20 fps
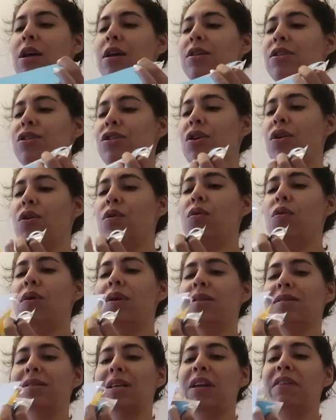So
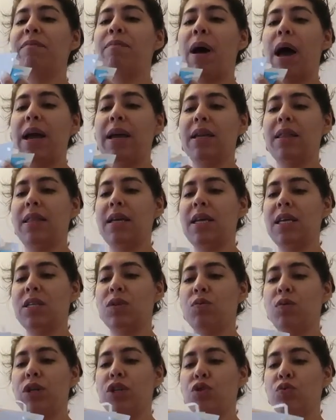instead of buying these,
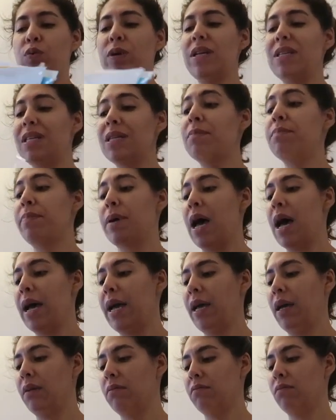which we did
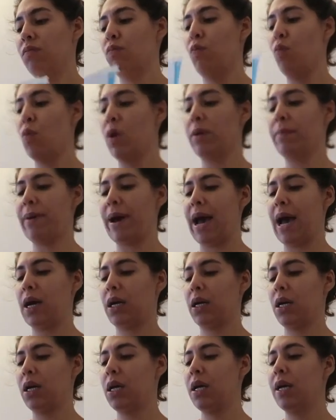buy one pack,
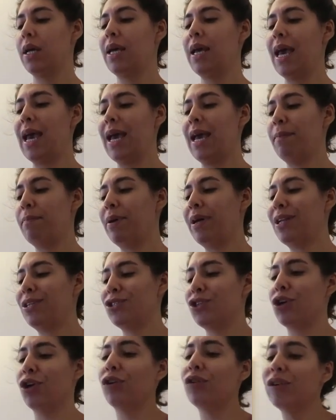but it's
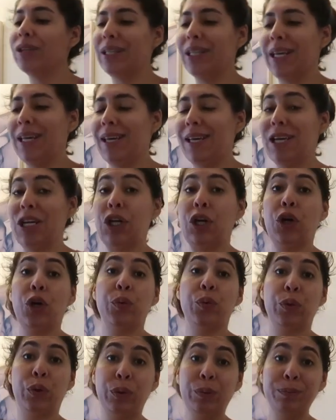currently in her
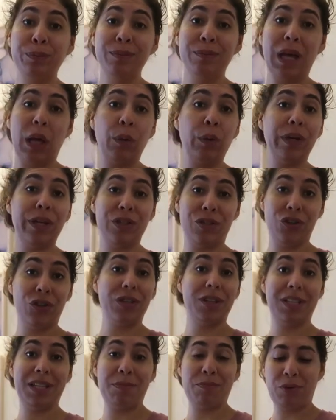room. I will insert a
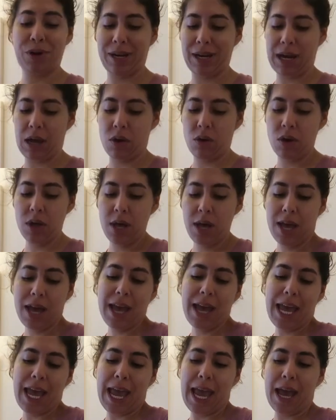clip right now,
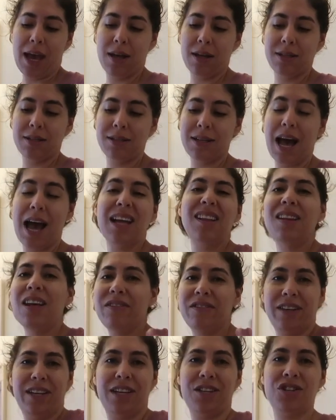and I
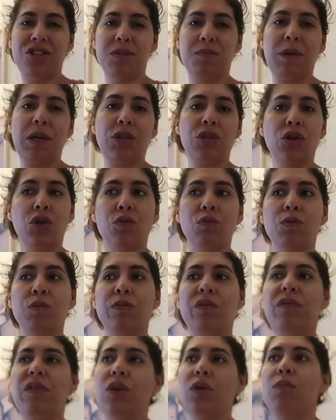love it. It just makes her room
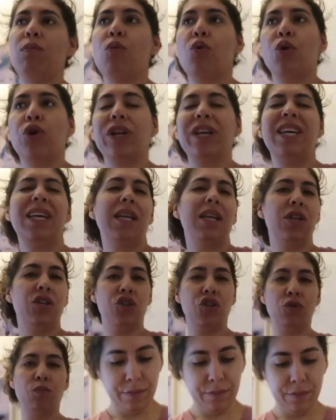feel more
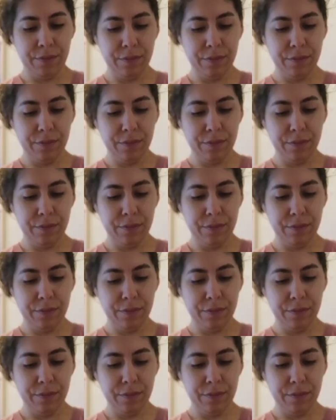kiddish.